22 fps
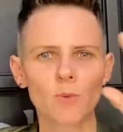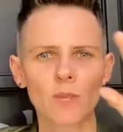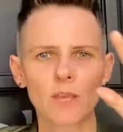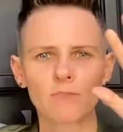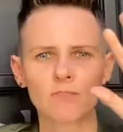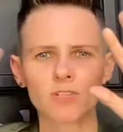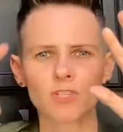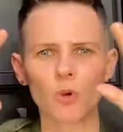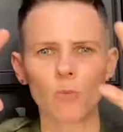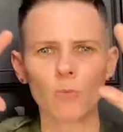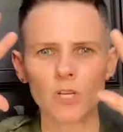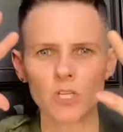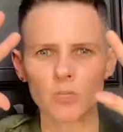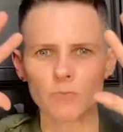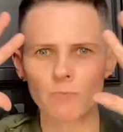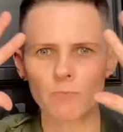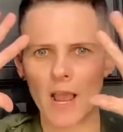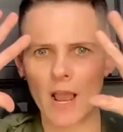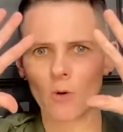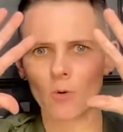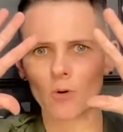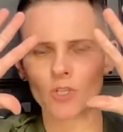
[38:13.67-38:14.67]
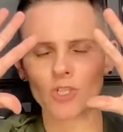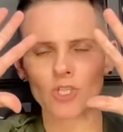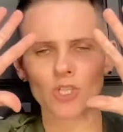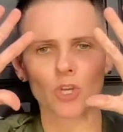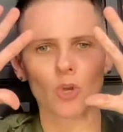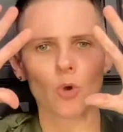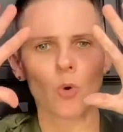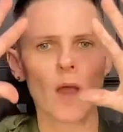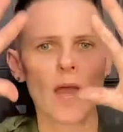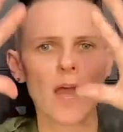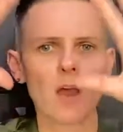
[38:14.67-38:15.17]
We have so much power to
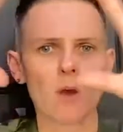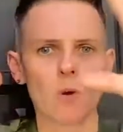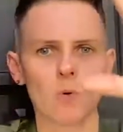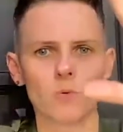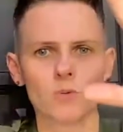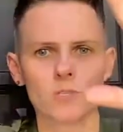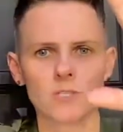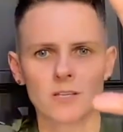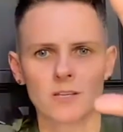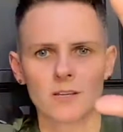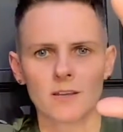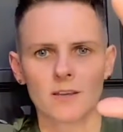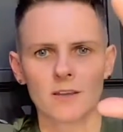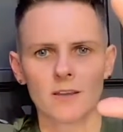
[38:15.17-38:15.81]
go out.